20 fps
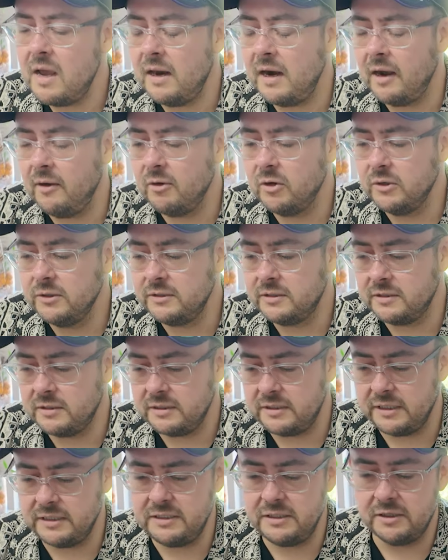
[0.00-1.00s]
And I would also
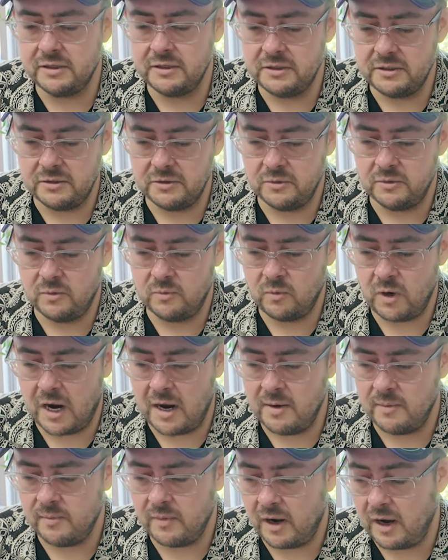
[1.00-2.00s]
suggest you can do
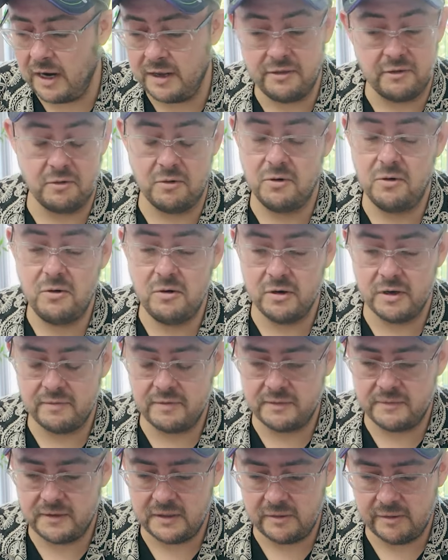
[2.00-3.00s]
um, either or
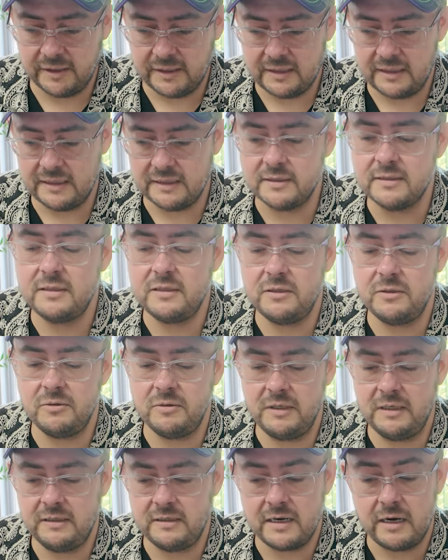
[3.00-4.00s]
of the following things.
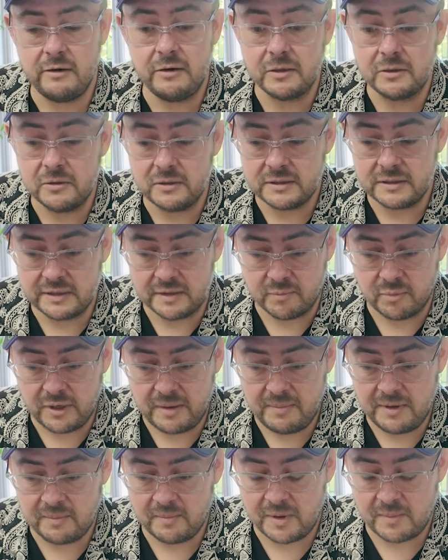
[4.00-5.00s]
Do the tarot course in the
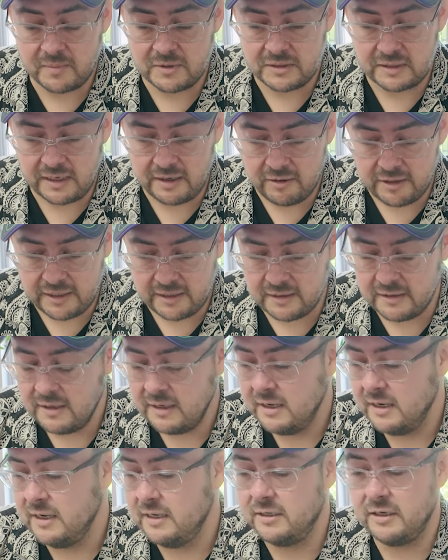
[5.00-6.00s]
premium members area.
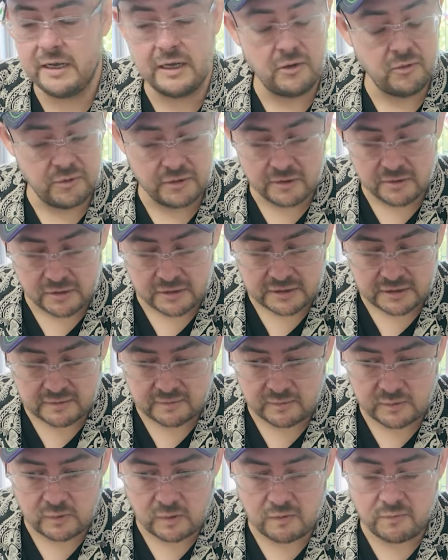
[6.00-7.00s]
You get all the courses
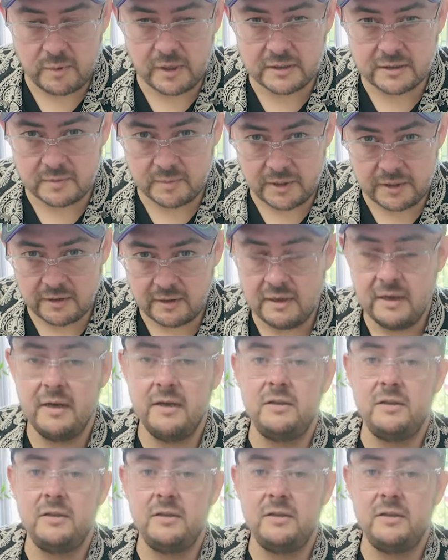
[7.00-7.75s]
for 12 bucks a month.